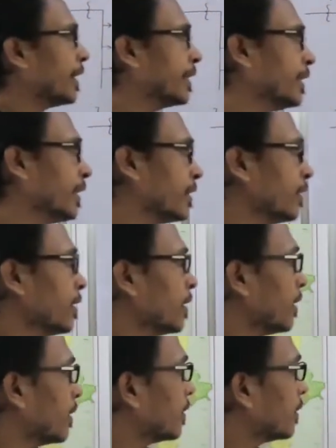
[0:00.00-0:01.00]
and then
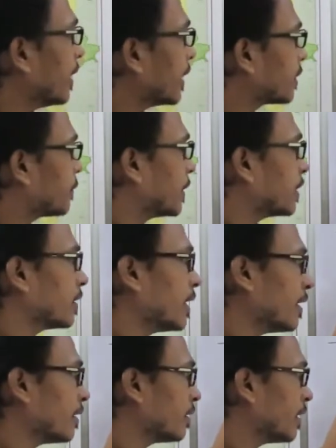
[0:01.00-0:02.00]
the
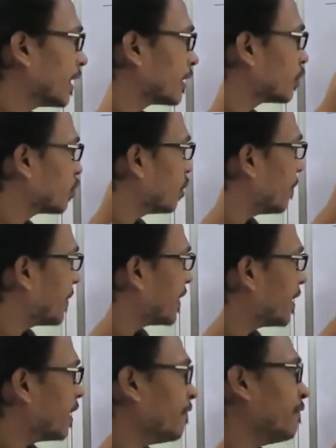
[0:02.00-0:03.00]
execution of
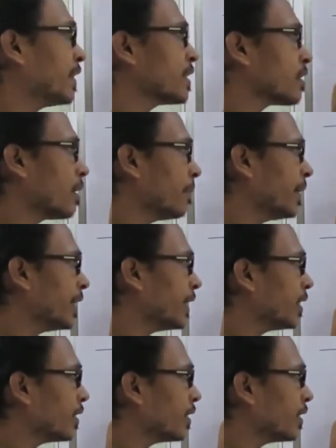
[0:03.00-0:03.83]
printf is completed.